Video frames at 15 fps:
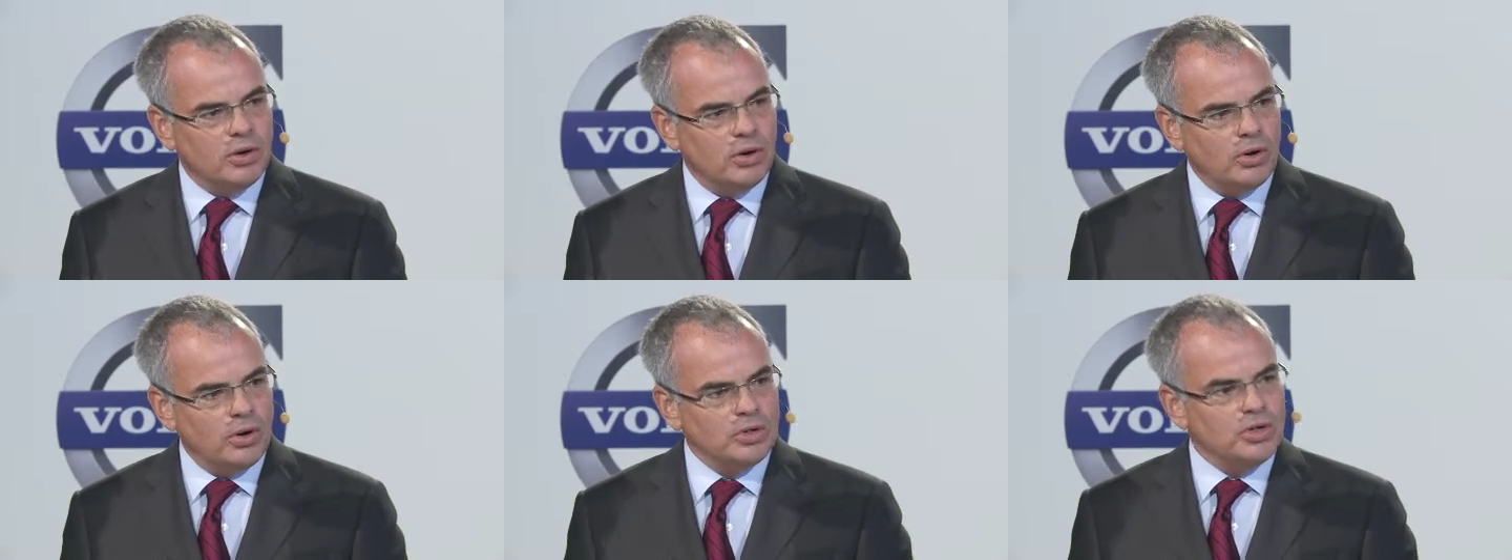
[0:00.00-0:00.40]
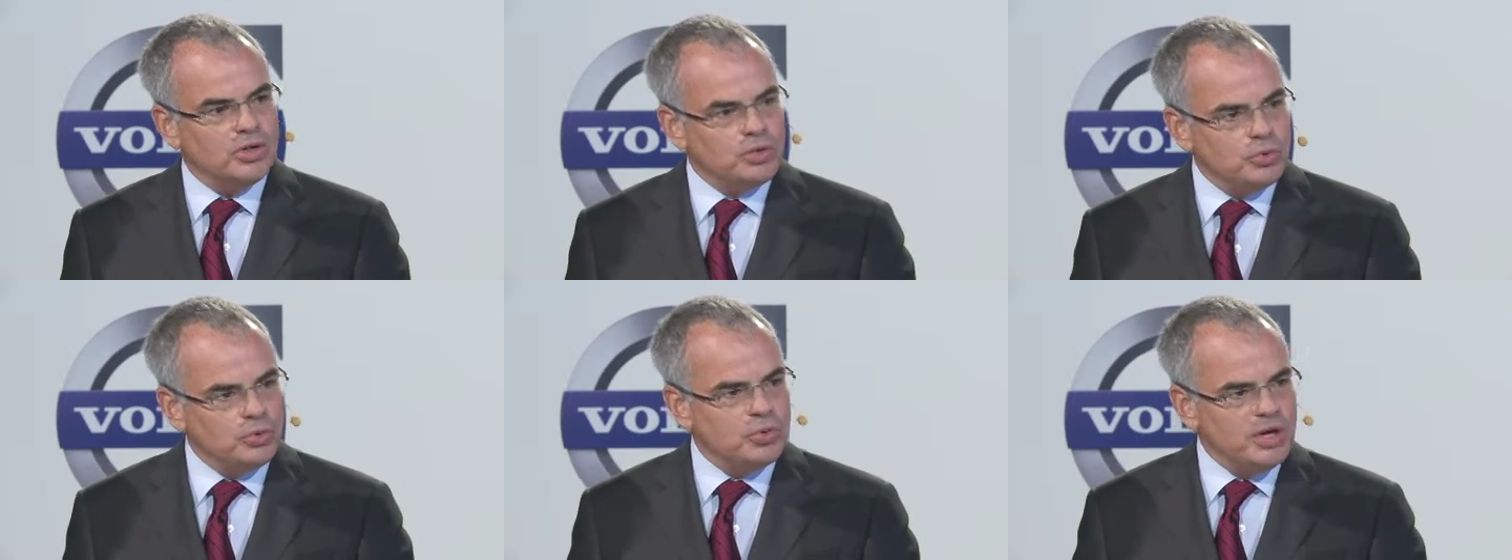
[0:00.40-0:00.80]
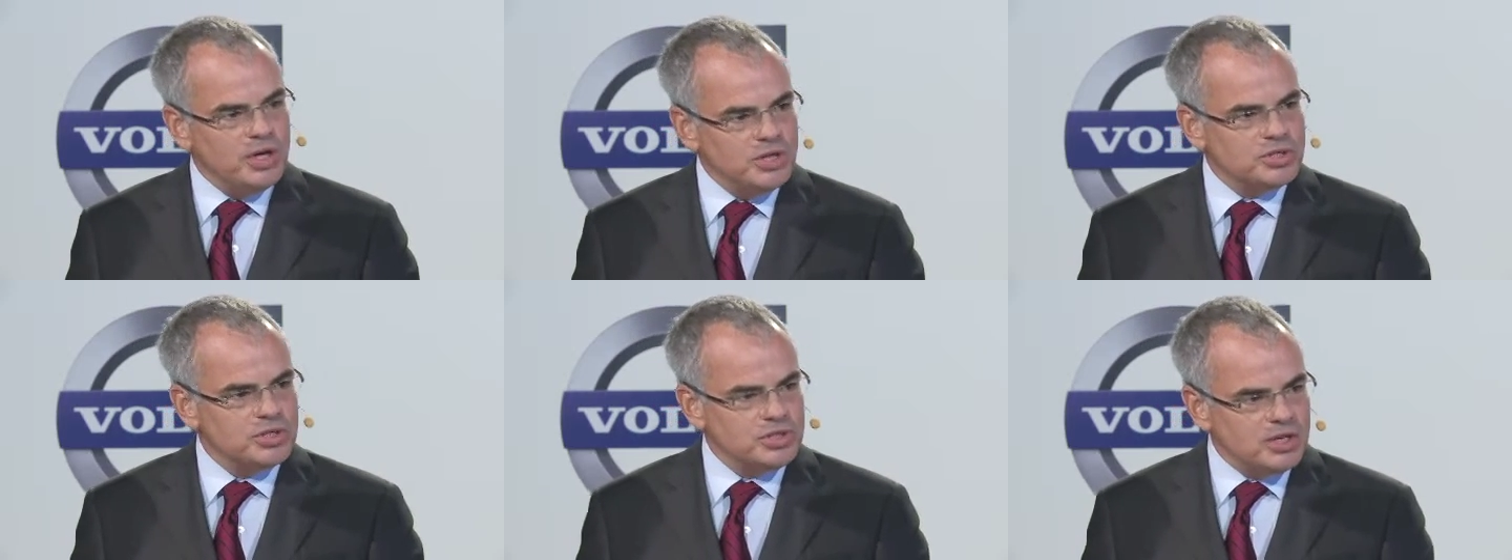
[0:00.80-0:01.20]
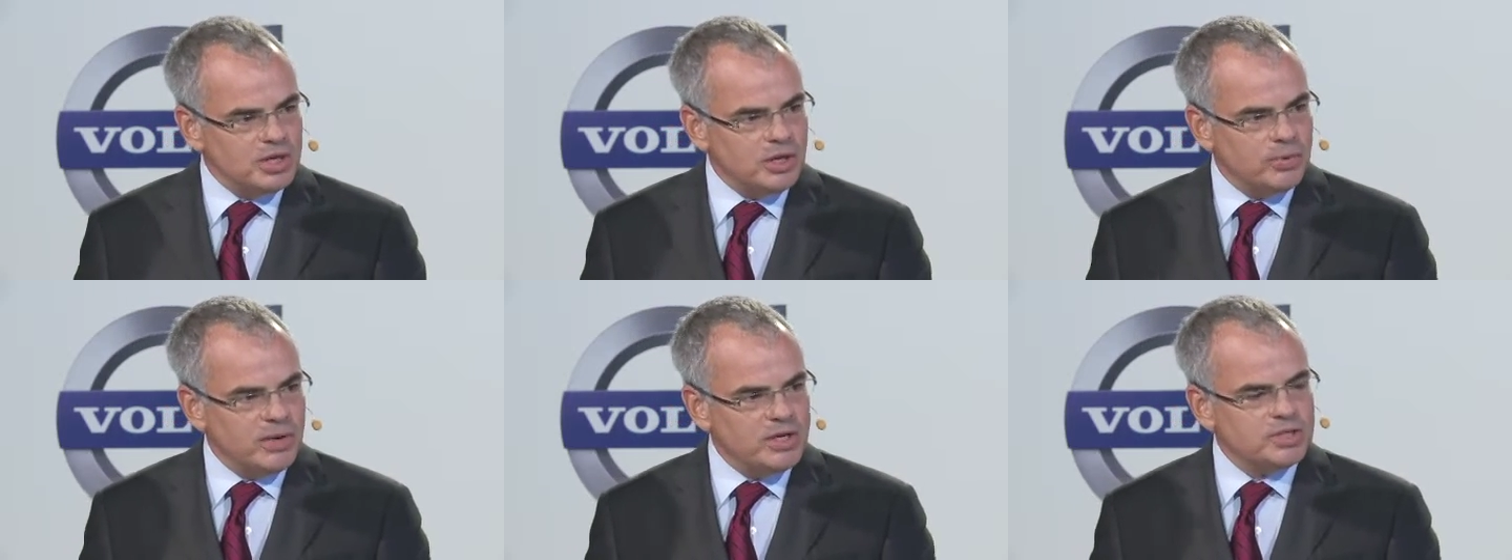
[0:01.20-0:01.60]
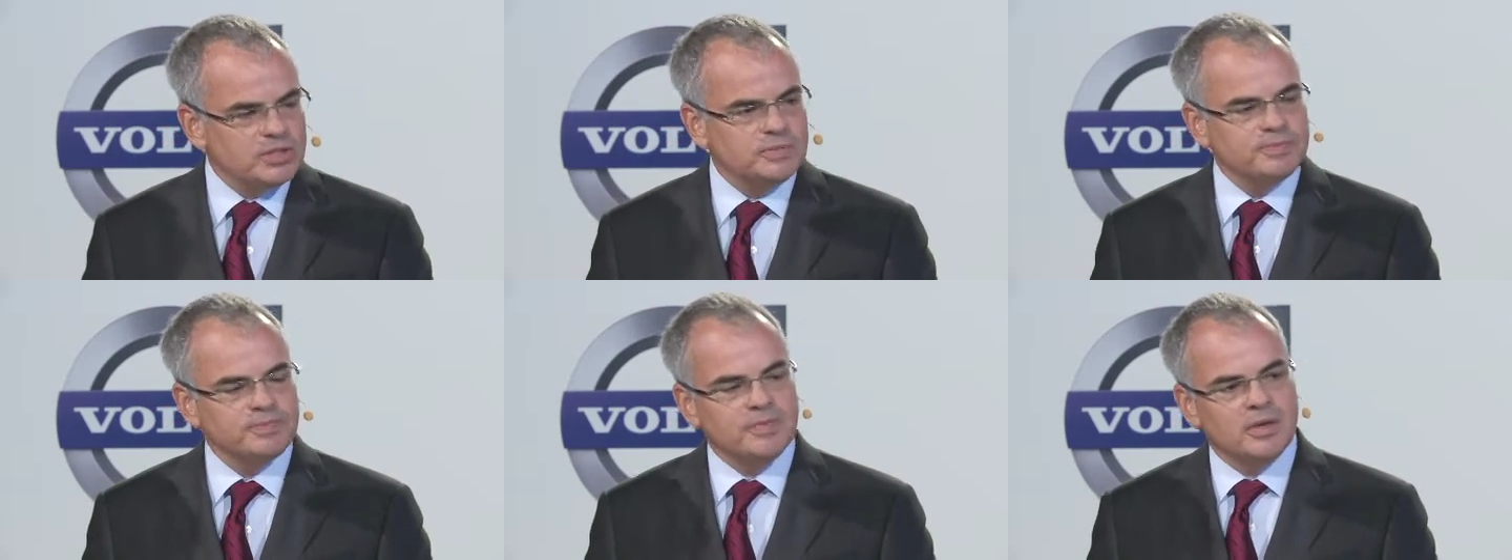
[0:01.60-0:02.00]
on a new engine
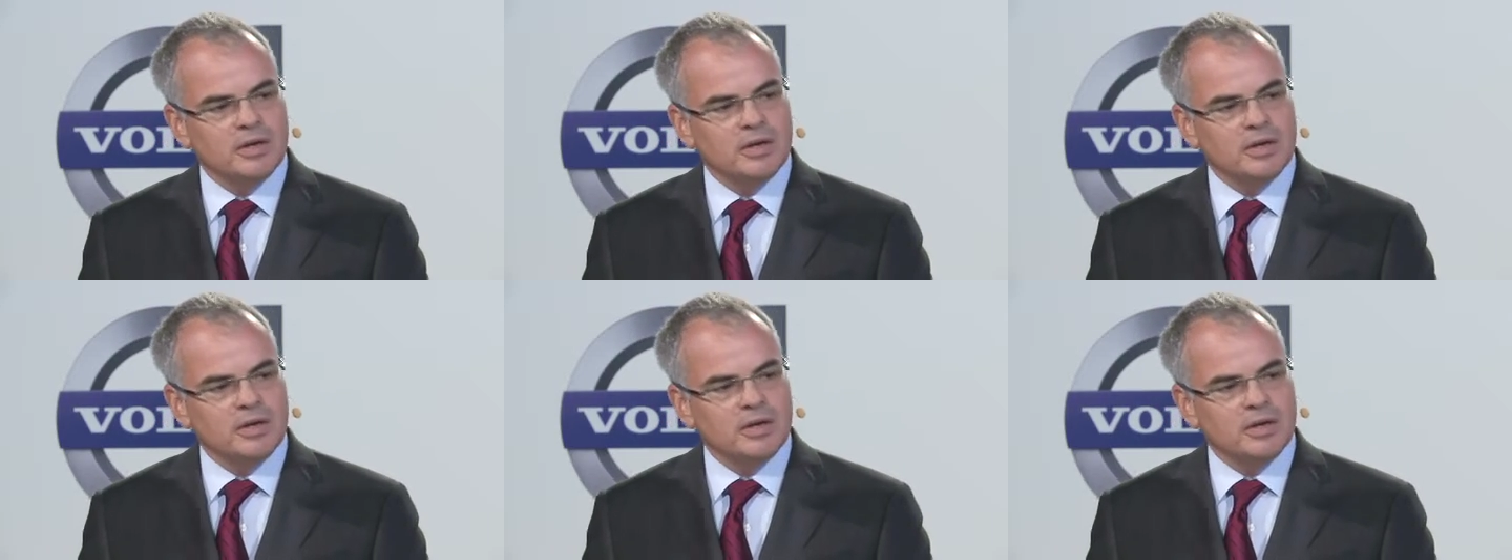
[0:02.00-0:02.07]
generation,